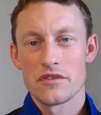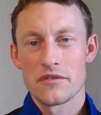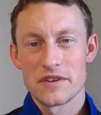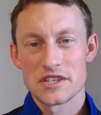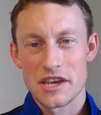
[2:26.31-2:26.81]
to
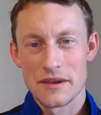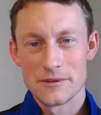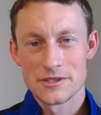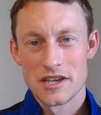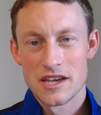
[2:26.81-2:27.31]
fish
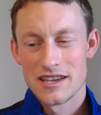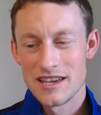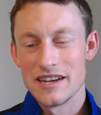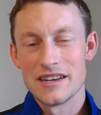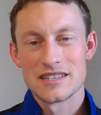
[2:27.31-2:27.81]
cables
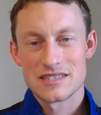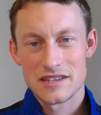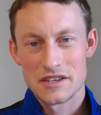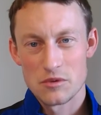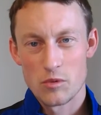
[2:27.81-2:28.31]
in an
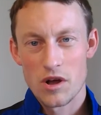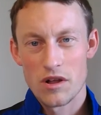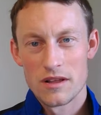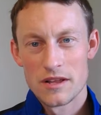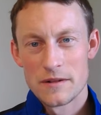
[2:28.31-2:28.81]
insulated
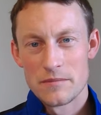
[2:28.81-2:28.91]
wall,